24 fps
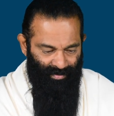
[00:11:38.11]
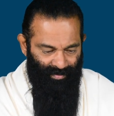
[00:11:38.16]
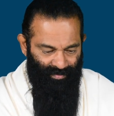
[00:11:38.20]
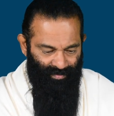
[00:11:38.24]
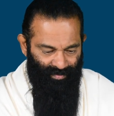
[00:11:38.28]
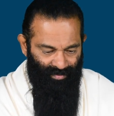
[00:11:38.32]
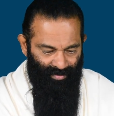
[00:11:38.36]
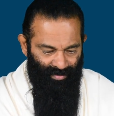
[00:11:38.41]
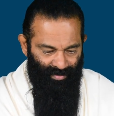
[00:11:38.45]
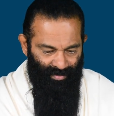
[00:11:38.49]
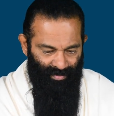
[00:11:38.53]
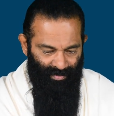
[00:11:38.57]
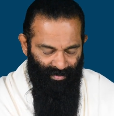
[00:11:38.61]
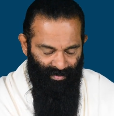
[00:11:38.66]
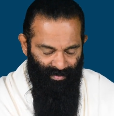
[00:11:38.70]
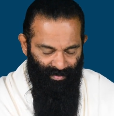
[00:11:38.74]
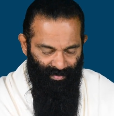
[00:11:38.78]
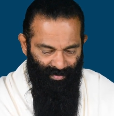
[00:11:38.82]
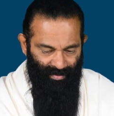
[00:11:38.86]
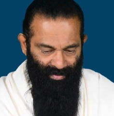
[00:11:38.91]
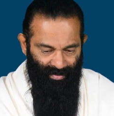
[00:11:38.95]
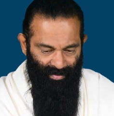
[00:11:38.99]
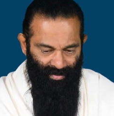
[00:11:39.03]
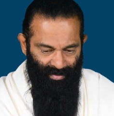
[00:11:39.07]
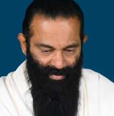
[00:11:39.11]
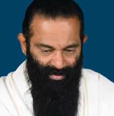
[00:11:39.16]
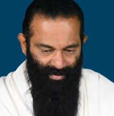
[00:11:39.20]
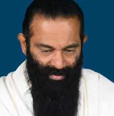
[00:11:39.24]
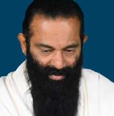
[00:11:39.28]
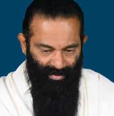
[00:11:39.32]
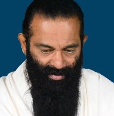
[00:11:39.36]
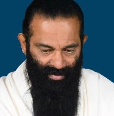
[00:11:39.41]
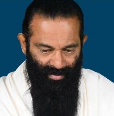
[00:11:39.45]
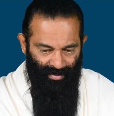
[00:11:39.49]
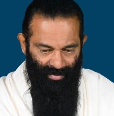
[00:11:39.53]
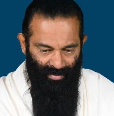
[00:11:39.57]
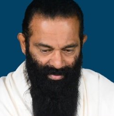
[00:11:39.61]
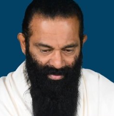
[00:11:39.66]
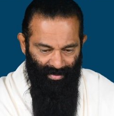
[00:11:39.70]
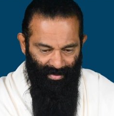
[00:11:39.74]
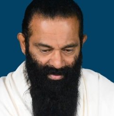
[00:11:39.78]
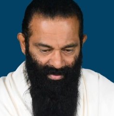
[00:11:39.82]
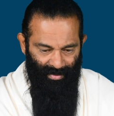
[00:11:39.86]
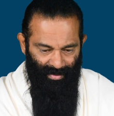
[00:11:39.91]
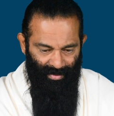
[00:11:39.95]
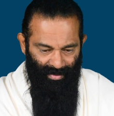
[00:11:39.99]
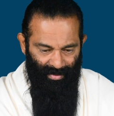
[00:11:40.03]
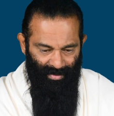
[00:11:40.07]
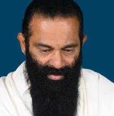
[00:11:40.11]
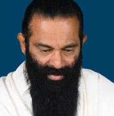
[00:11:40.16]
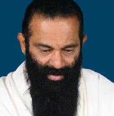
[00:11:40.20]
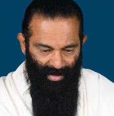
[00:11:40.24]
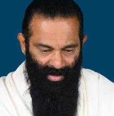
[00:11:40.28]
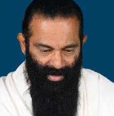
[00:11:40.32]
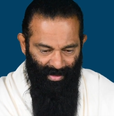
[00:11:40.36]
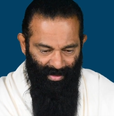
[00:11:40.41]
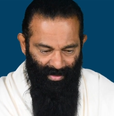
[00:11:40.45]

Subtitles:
(no one is talking)